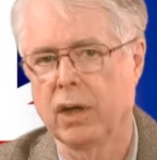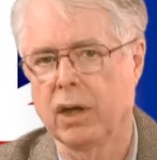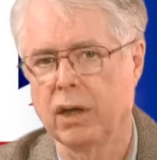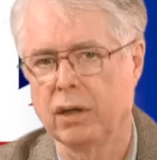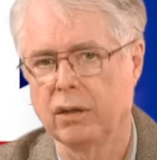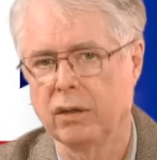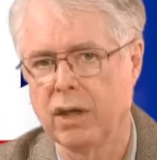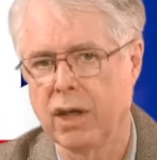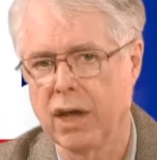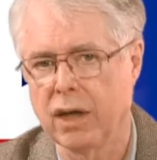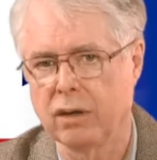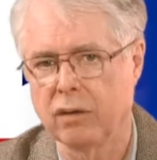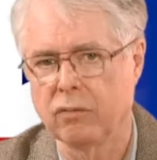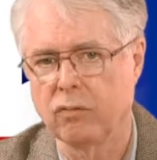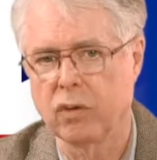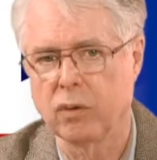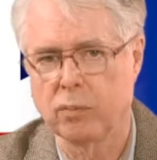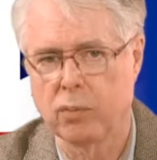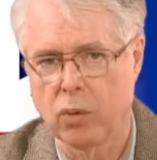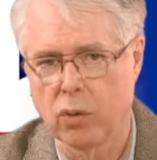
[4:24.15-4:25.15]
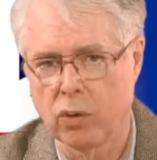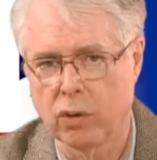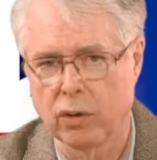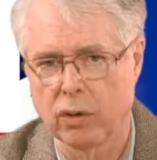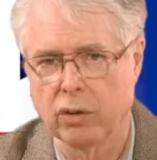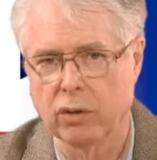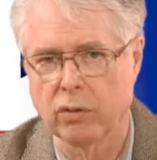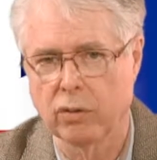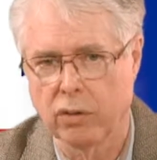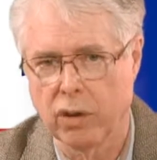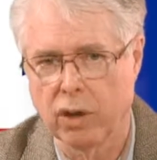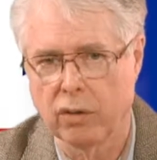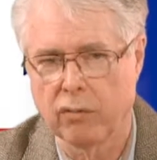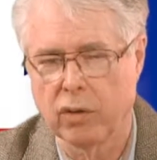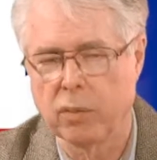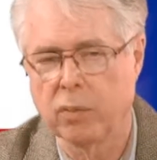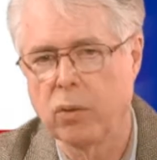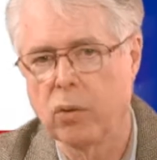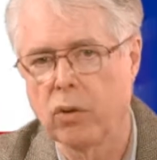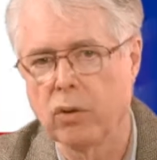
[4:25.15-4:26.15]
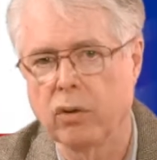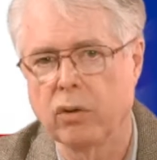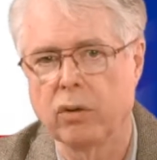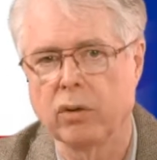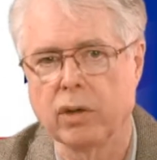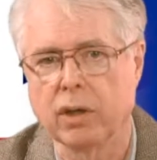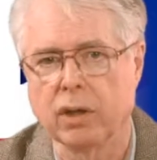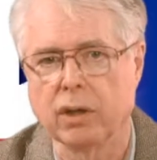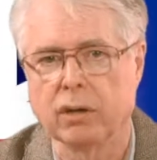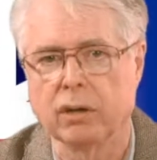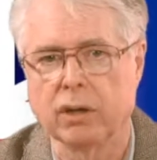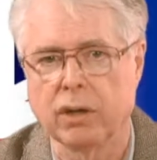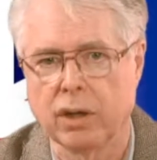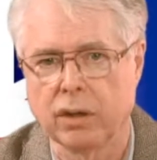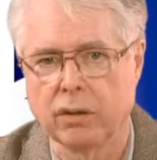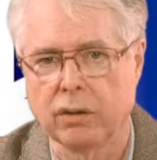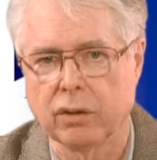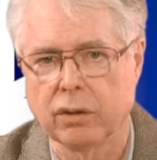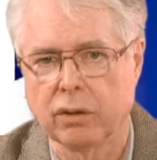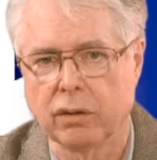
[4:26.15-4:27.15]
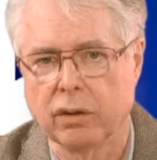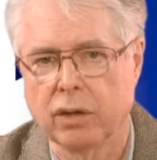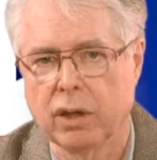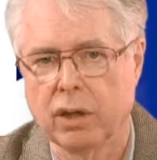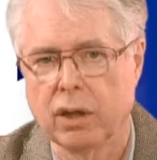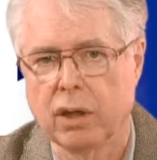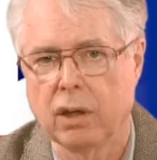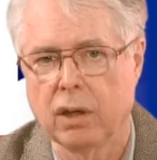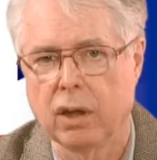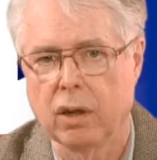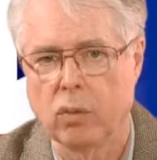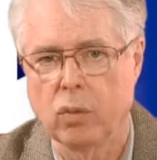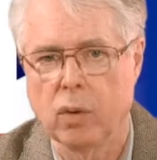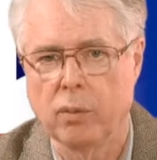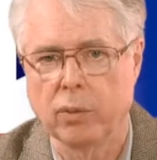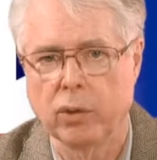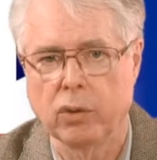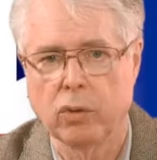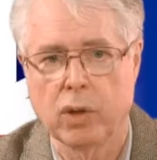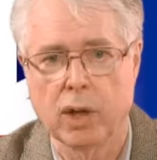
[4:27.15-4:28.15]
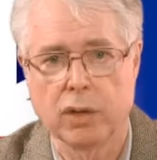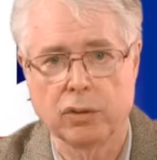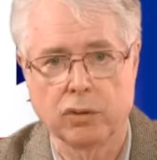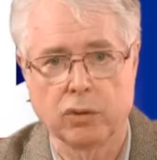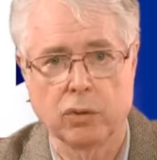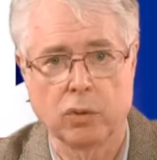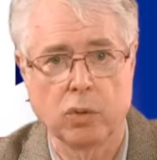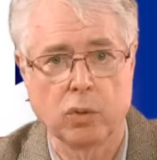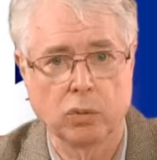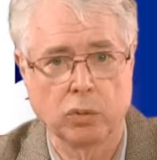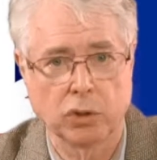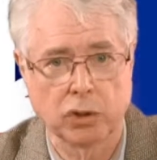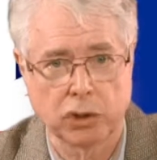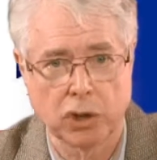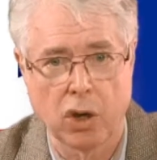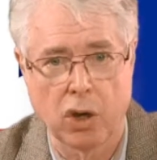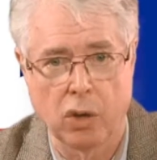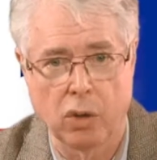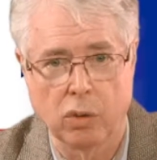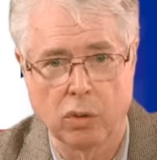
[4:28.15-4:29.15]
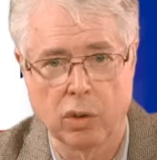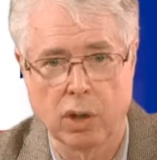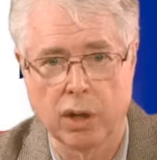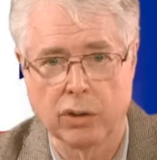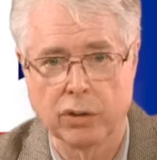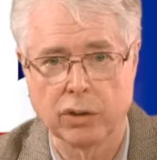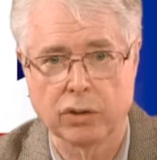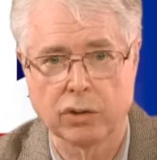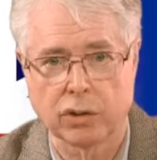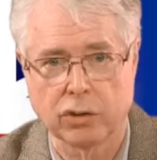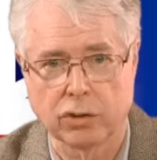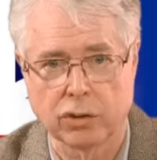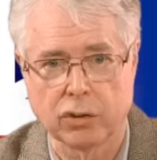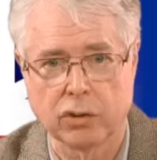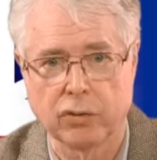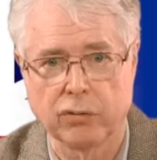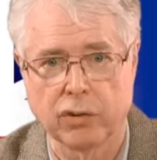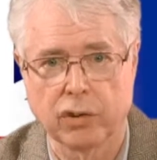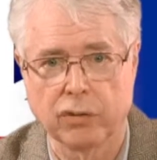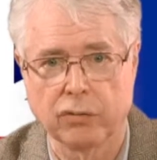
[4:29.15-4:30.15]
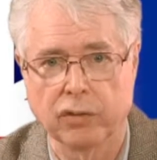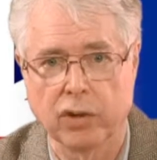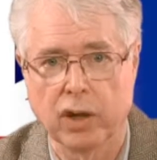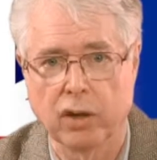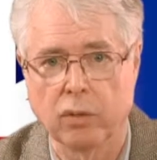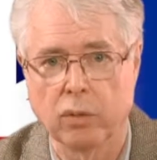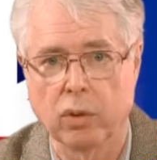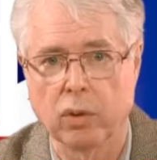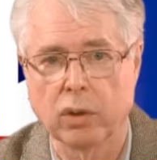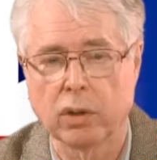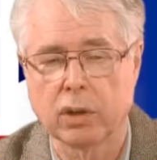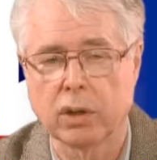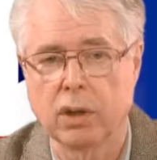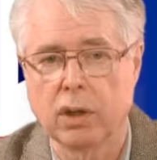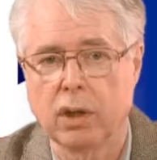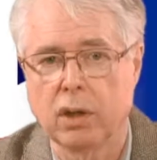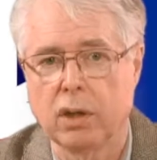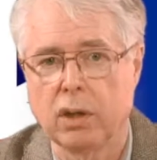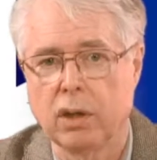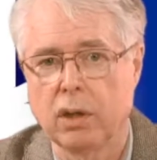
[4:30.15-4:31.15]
And that reporter, the reporter in London, a woman who has her own show on this conservative network,